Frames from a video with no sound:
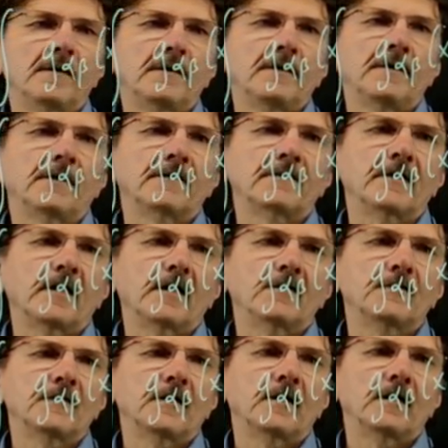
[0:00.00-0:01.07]
dx
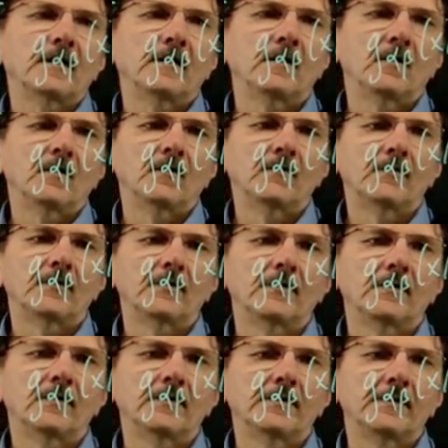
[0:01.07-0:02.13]
alpha
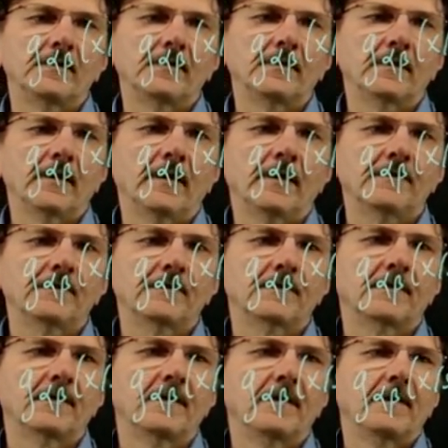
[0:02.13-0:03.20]
over ds